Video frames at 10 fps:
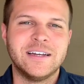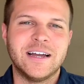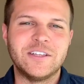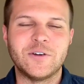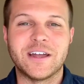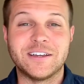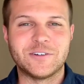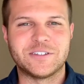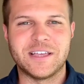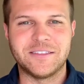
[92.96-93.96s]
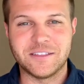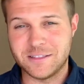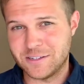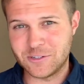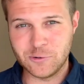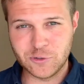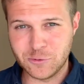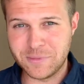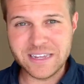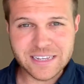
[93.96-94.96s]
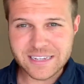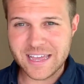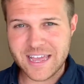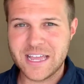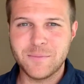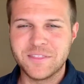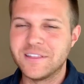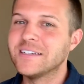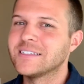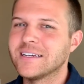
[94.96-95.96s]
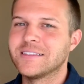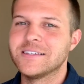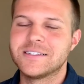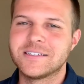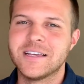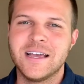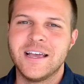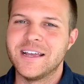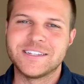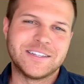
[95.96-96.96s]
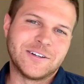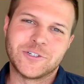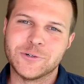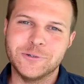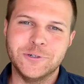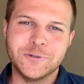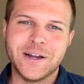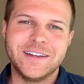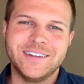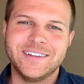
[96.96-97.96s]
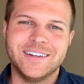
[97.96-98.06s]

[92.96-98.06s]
And you got to understand that the social media game and things like this, it's not true, right?